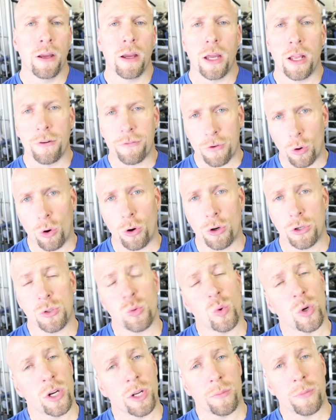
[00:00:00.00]
And of course,
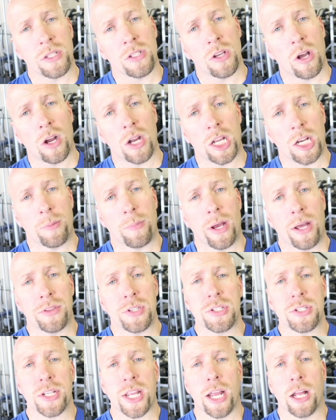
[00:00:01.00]
we're going to be talking about
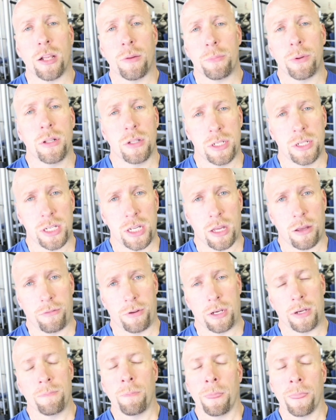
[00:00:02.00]
the scalability of it.